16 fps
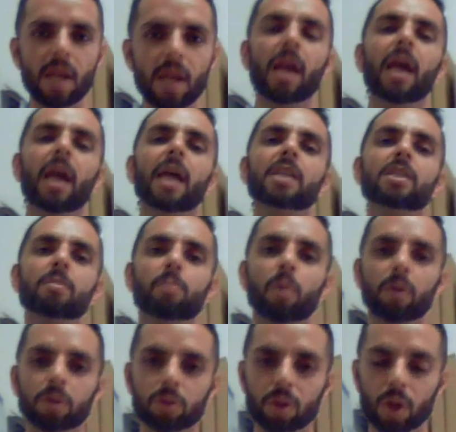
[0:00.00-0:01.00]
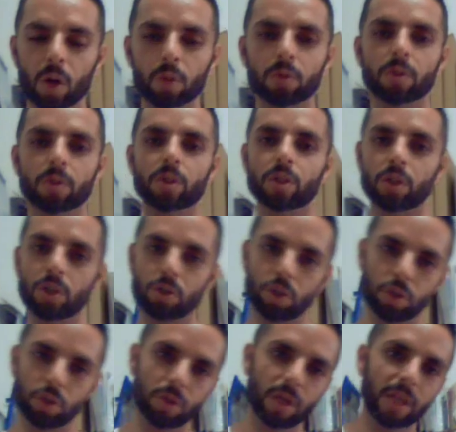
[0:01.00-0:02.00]
It's important to note, so you
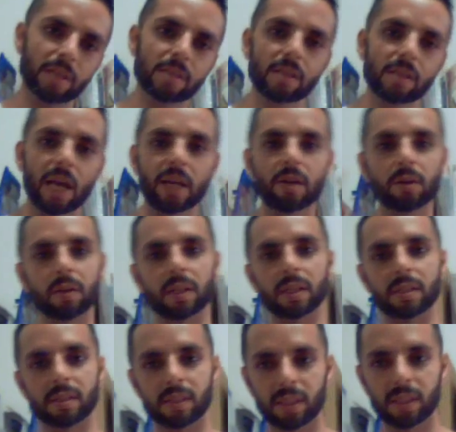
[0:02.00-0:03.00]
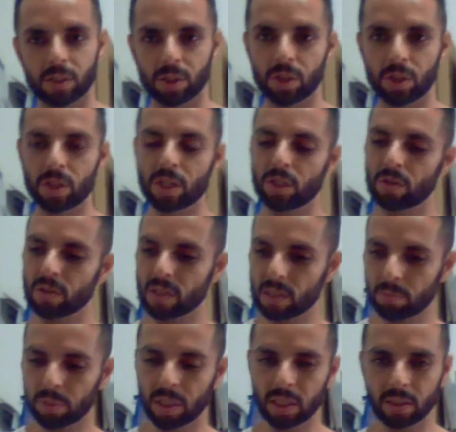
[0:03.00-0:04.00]
should cycle this. So you need to
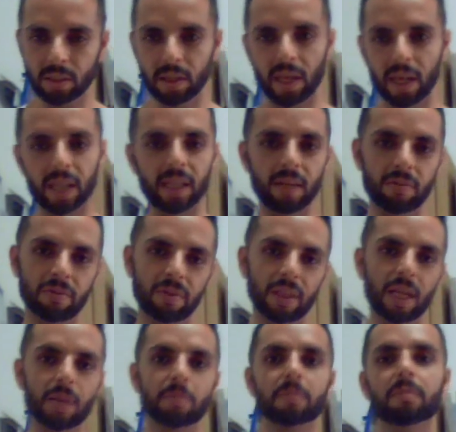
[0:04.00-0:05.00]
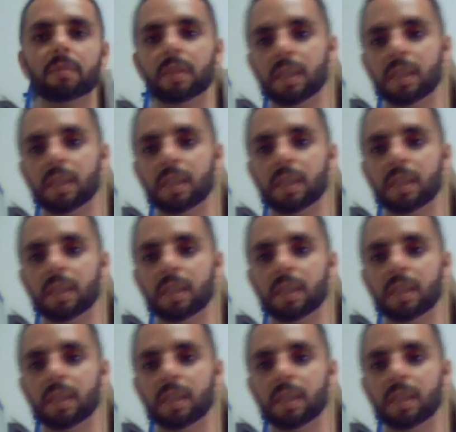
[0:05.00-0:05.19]
deplete and then fill up.